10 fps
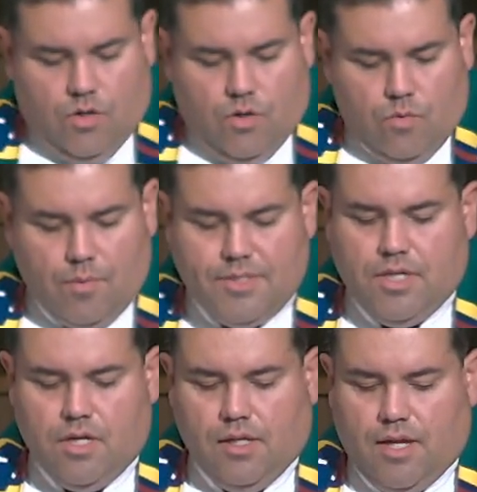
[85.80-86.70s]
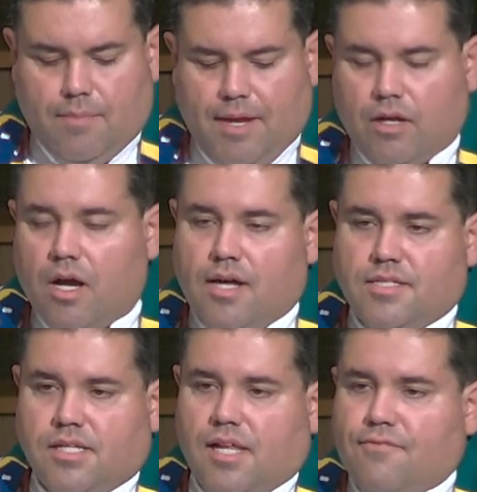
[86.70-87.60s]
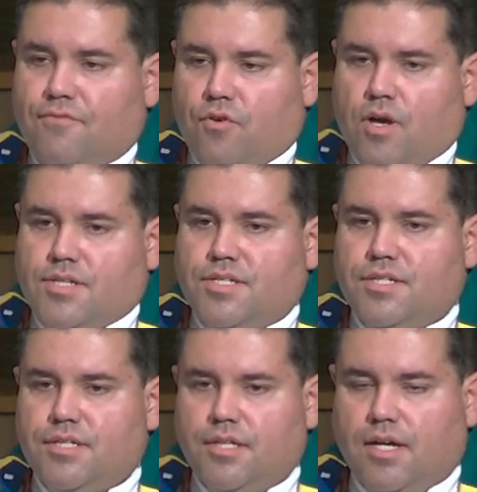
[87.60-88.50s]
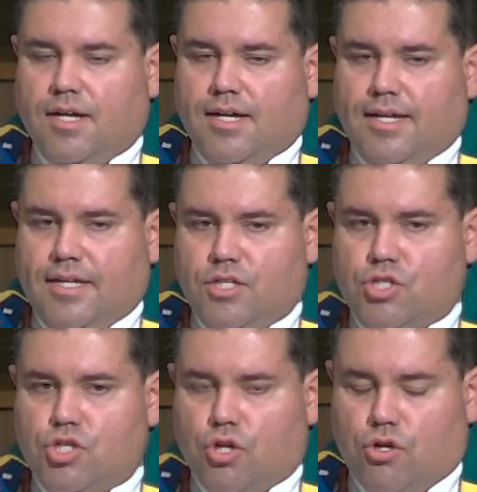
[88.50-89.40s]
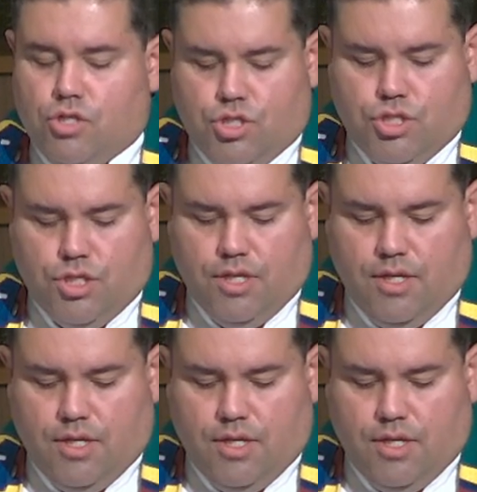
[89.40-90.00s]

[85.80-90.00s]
Well, we talk a lot about God's love for us uh, in church.